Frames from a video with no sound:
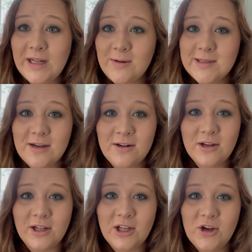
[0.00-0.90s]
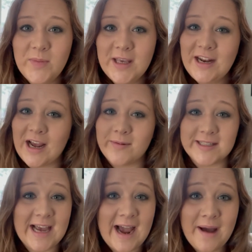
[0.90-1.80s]
I was on Clomid. I
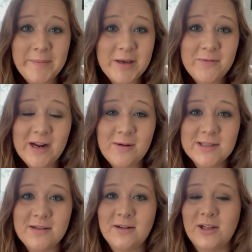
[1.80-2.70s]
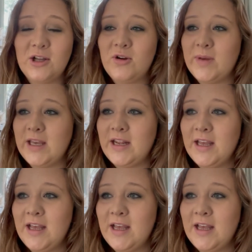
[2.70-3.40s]
was happy when I was on Clomid.